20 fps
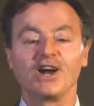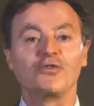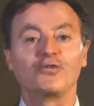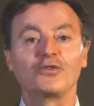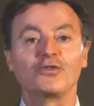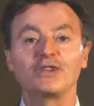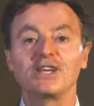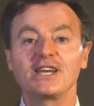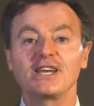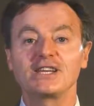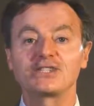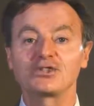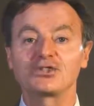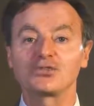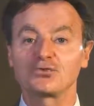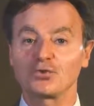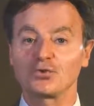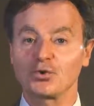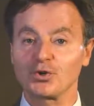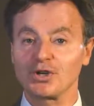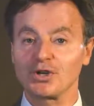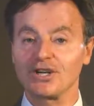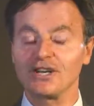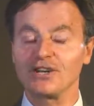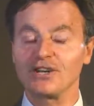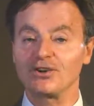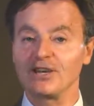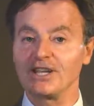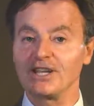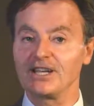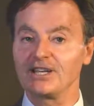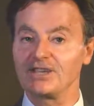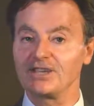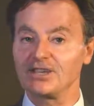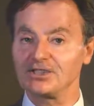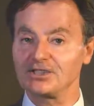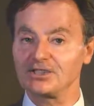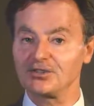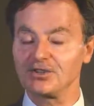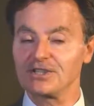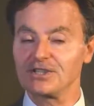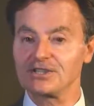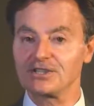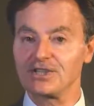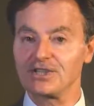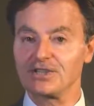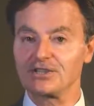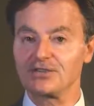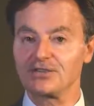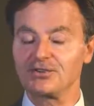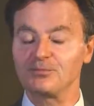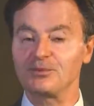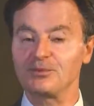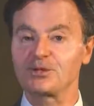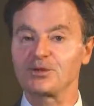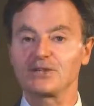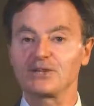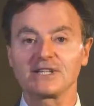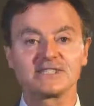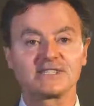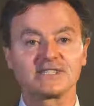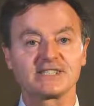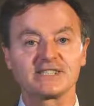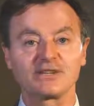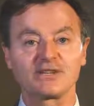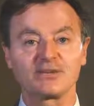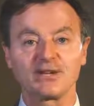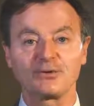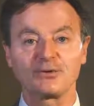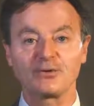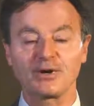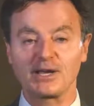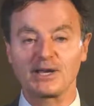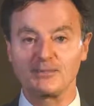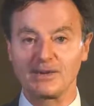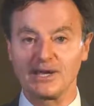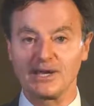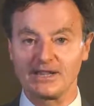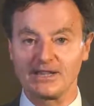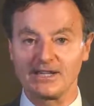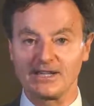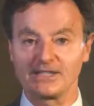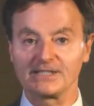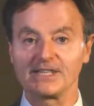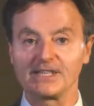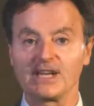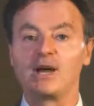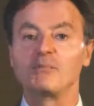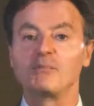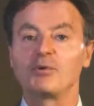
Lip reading: For the extraordinarily industrious doctor, and we don't necessarily recommend this,